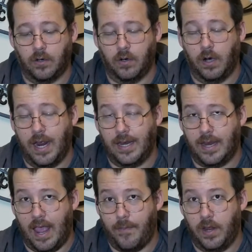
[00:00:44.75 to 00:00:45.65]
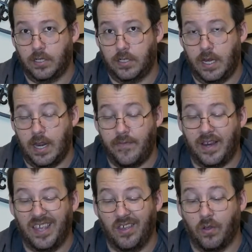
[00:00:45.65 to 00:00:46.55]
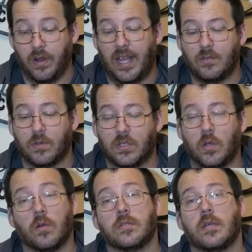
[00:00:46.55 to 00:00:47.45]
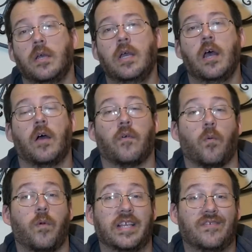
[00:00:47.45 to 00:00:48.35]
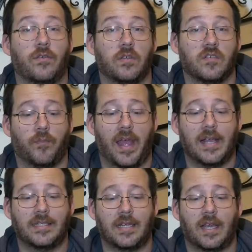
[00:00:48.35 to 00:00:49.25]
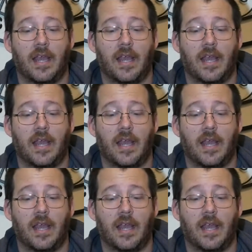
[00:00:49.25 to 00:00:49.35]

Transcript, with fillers: hurt, and damaged, and even killed as a result of our wasteful use of plastic.